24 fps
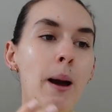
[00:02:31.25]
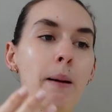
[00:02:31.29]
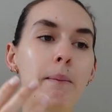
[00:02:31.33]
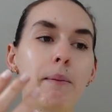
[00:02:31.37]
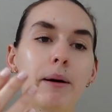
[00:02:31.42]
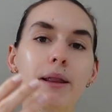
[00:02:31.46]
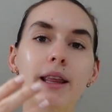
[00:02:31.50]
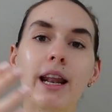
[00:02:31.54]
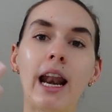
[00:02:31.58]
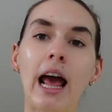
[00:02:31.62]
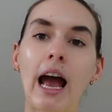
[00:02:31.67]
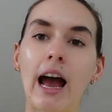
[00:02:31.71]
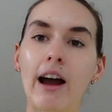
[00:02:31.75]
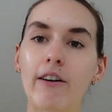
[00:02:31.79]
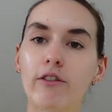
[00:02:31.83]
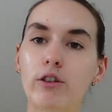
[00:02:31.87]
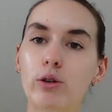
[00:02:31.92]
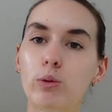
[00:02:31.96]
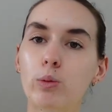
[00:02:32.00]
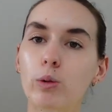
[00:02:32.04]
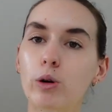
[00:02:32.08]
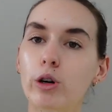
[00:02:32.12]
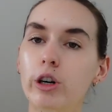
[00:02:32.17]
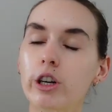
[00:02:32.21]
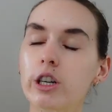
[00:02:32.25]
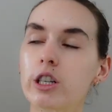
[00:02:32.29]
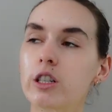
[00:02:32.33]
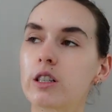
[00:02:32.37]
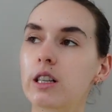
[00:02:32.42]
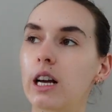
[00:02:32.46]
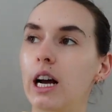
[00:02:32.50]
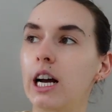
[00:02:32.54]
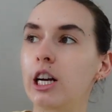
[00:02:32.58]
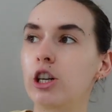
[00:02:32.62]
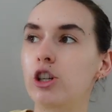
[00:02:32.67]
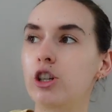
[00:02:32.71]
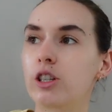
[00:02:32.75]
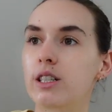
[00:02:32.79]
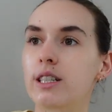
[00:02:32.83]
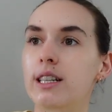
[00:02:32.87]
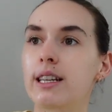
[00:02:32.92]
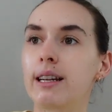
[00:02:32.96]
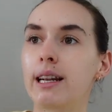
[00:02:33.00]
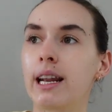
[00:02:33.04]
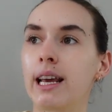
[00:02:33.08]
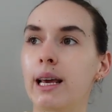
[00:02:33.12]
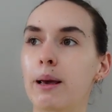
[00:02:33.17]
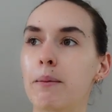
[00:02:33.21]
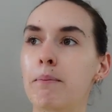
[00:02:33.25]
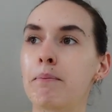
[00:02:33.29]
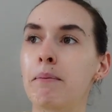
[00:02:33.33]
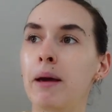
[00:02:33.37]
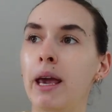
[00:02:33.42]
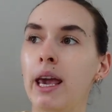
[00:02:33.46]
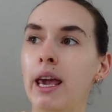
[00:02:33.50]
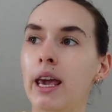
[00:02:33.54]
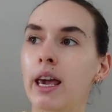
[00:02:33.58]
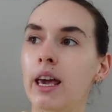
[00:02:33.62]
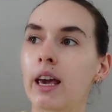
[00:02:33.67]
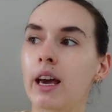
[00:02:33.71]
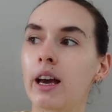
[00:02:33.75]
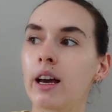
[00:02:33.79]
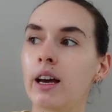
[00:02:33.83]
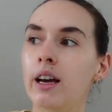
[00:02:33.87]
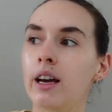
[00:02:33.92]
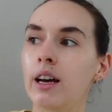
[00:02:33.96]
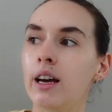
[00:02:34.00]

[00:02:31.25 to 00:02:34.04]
But then afterwards, I just like make